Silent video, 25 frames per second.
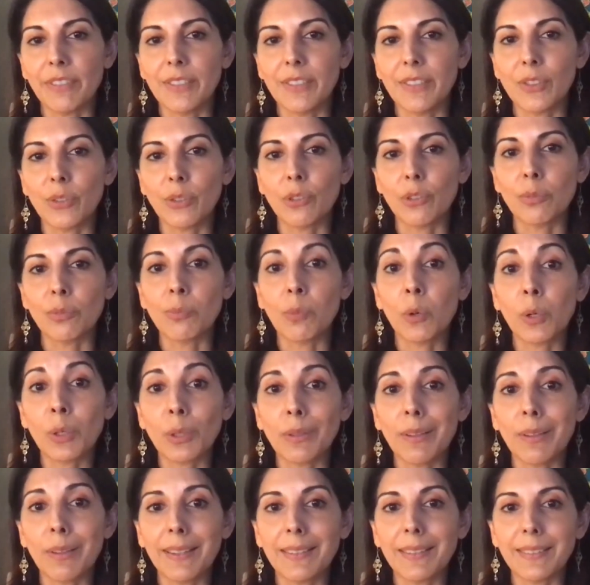So you're more
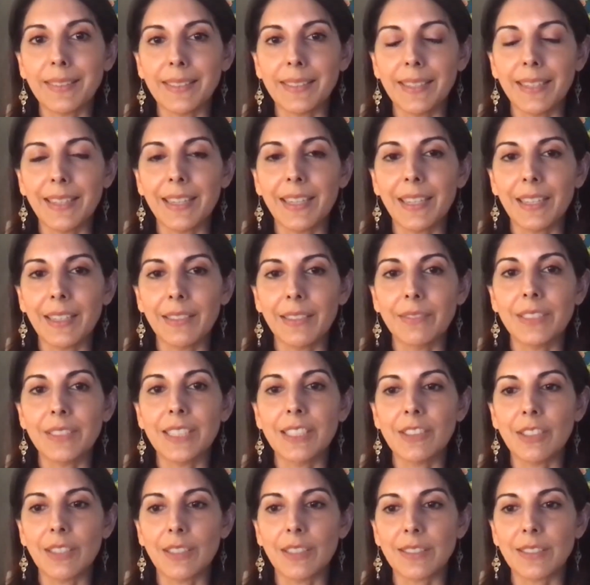likely to have
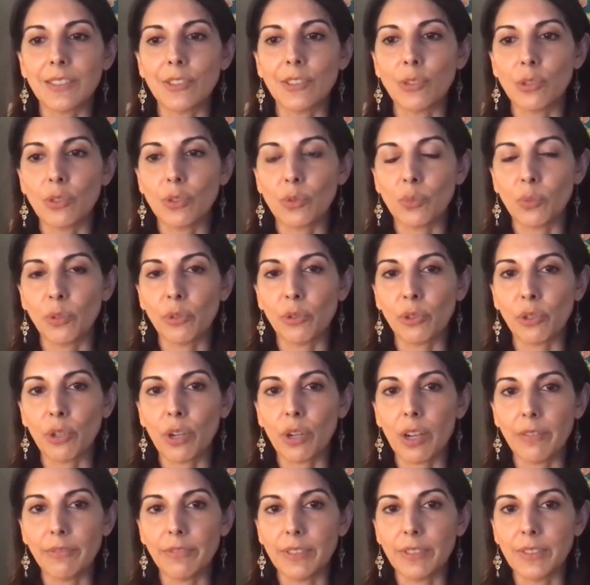detox issues with your
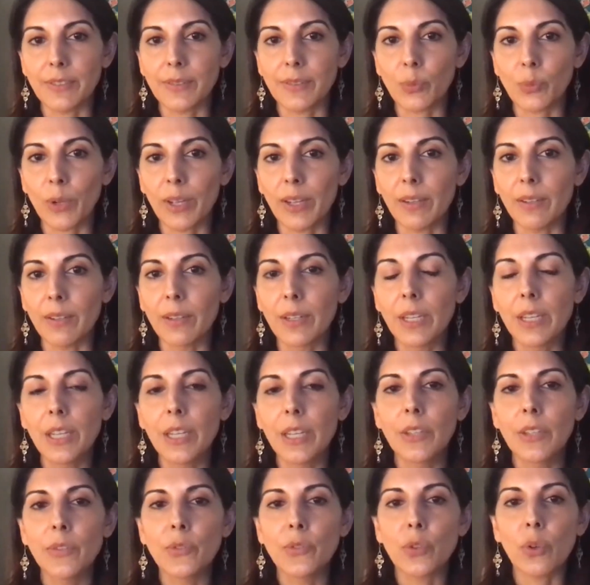coffee as well.
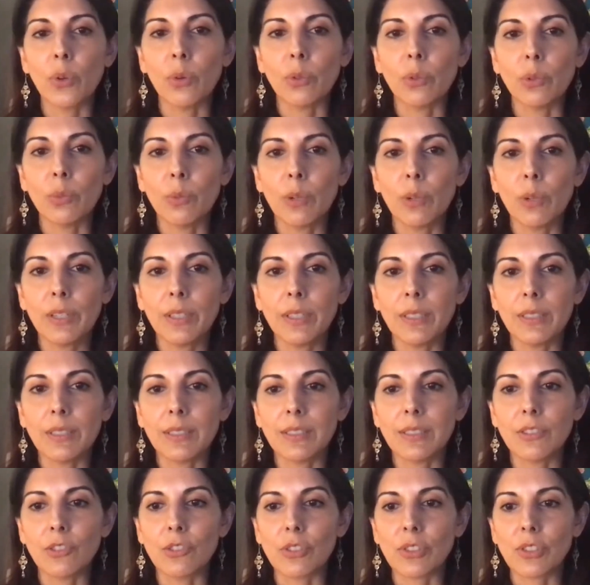So you want to
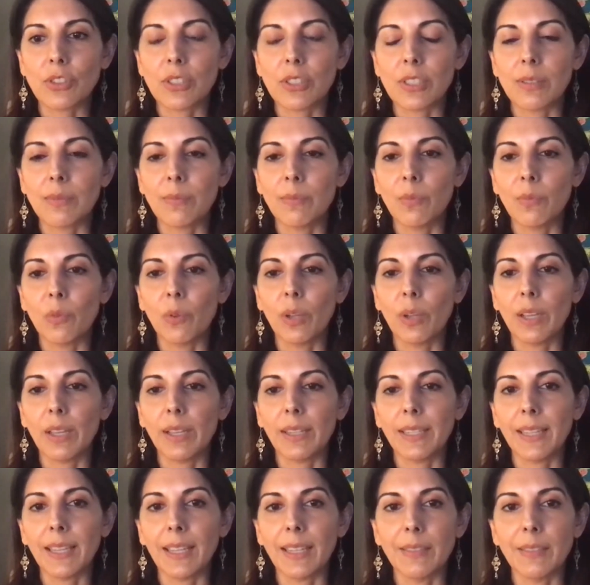just,
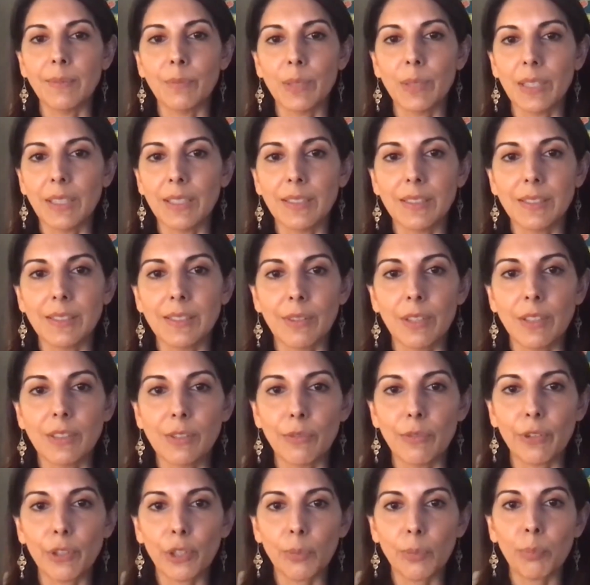again, it's a
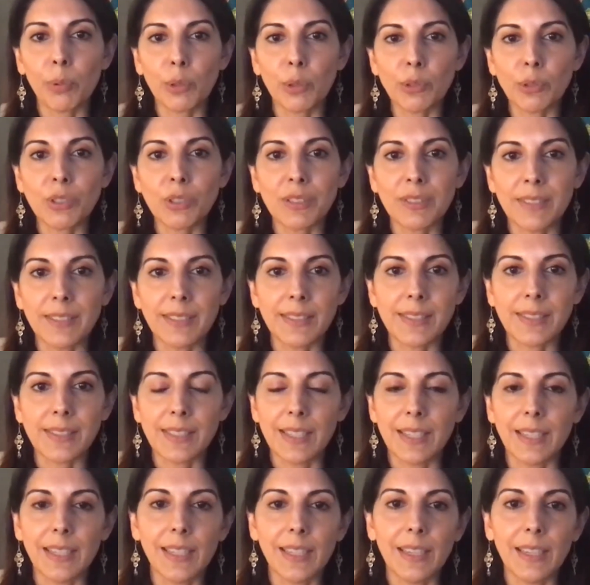very personalized
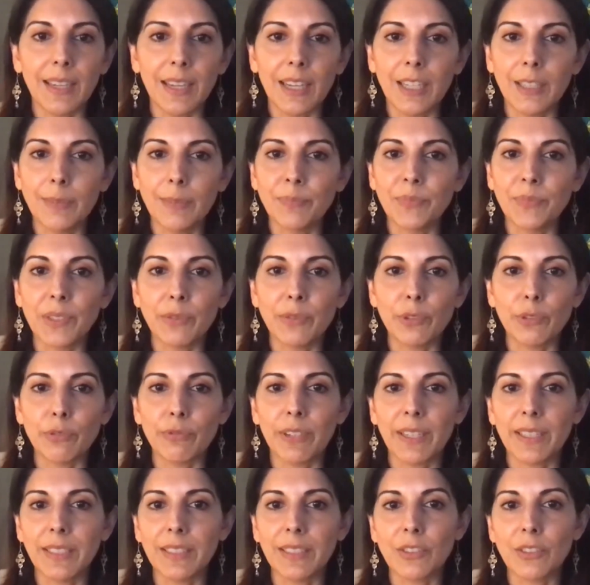thing. If you're
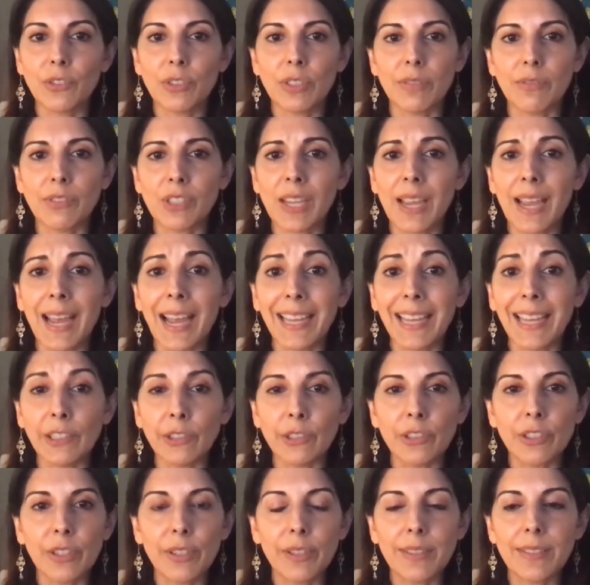finding yourself tired
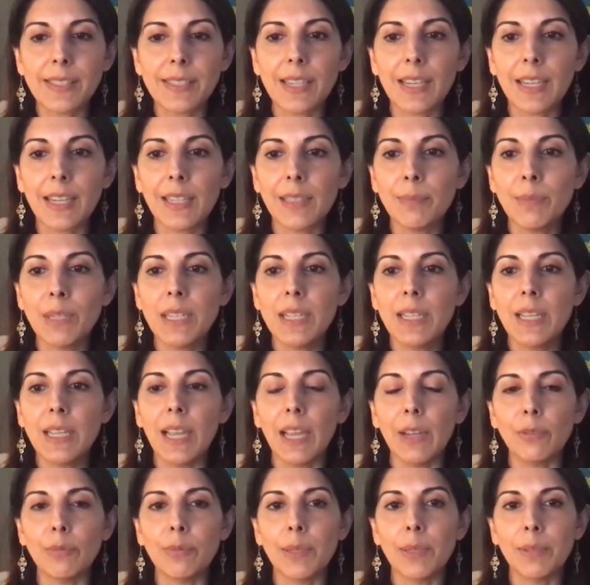all the time, I
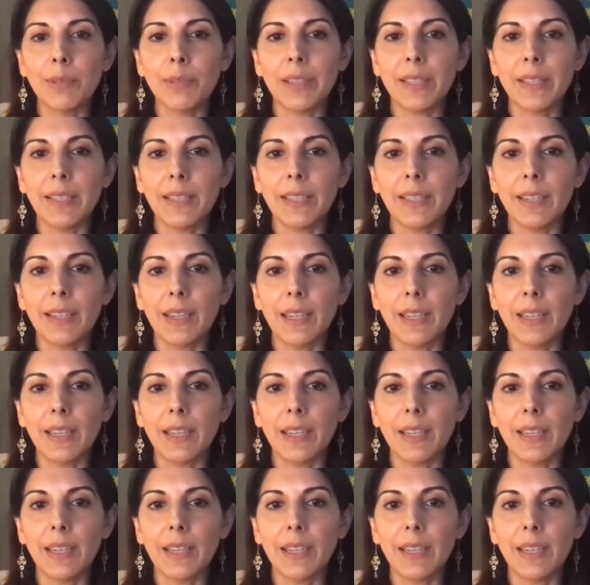would maybe think,